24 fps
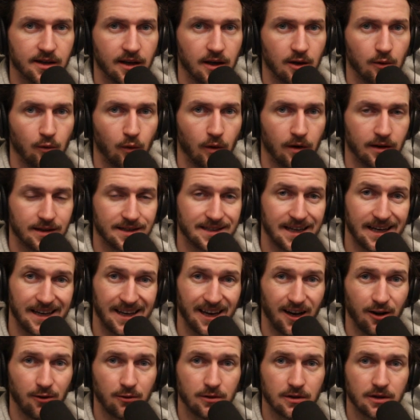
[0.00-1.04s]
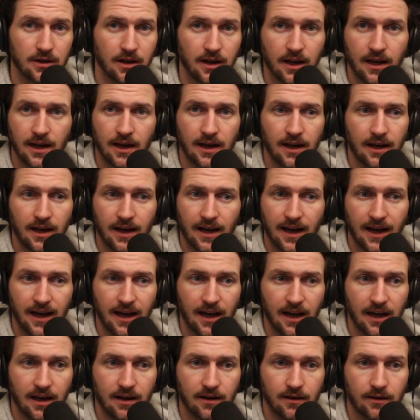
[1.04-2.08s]
that you want to take out
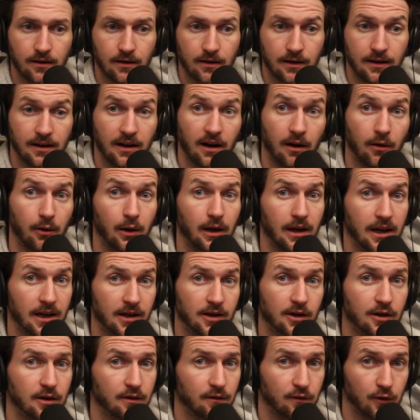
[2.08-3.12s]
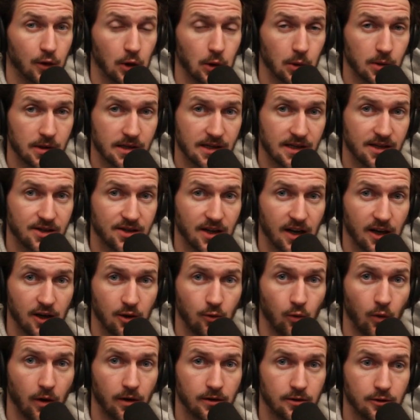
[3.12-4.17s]
and narrowing in on the frequencies that you
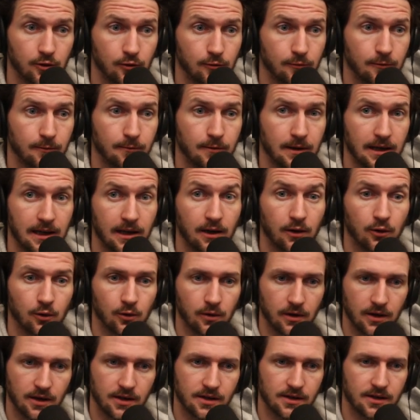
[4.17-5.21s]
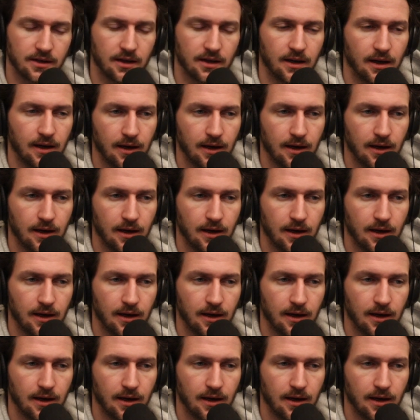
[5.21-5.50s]
want to increase.